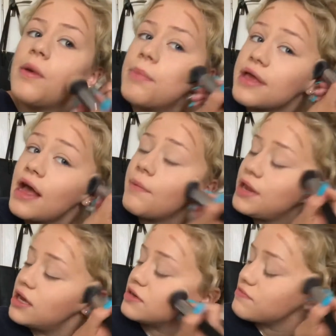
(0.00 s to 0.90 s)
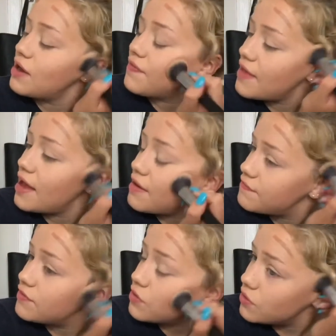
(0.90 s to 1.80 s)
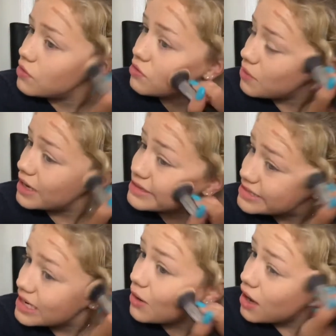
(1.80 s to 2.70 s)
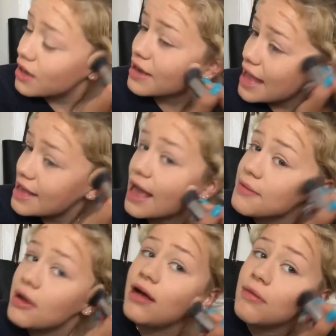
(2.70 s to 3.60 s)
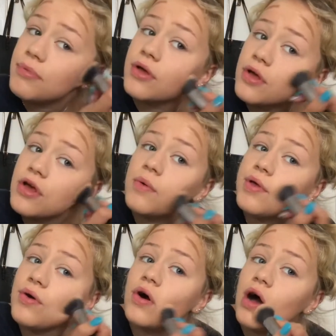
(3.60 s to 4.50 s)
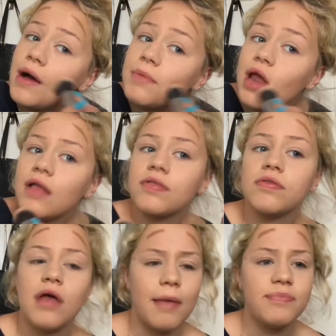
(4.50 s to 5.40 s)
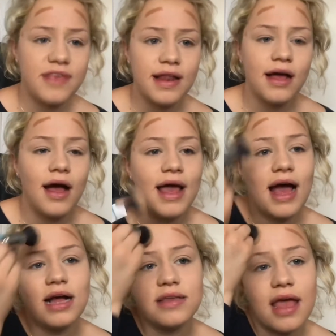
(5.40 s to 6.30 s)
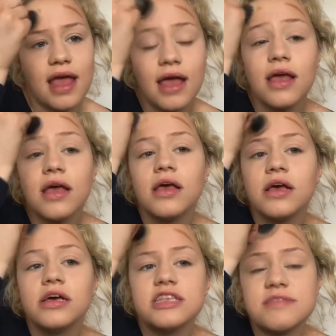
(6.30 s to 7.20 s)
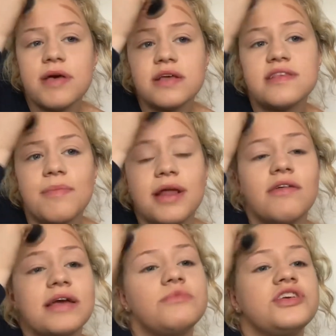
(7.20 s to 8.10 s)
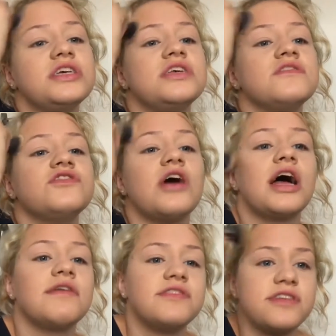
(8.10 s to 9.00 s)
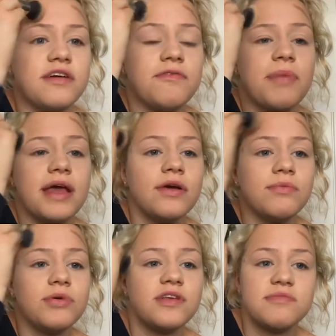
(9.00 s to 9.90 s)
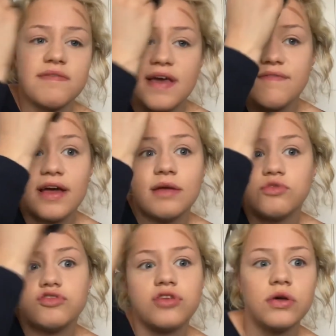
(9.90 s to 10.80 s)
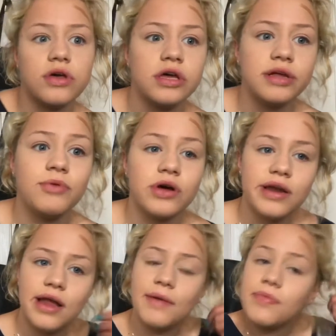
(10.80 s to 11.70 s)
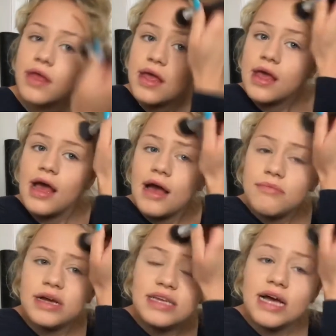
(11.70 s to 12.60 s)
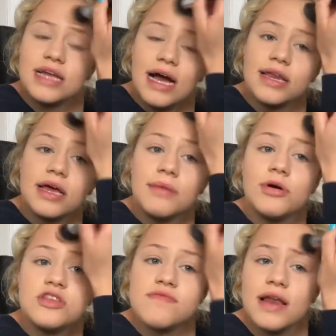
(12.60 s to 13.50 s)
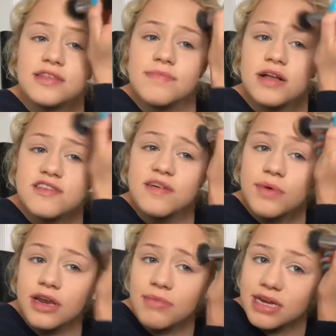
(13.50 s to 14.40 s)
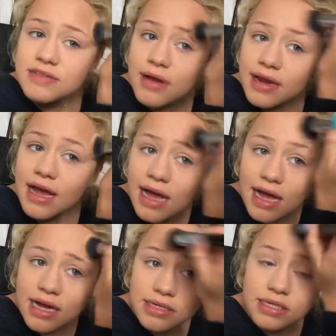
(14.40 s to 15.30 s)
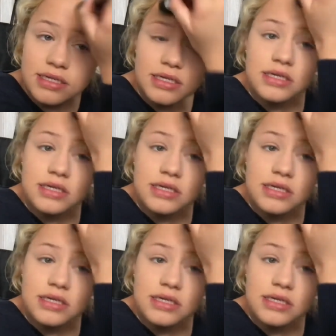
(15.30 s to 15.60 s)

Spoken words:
But yeah, we looked around there for, well, until our gate came up. We got dinner. I had a smoked salmon and cream cheese and chive and stuff bagel because my favourite, and it was so good, I'm not going to lie. And my dad had a mozzarella tomato one, and my dad's partner had...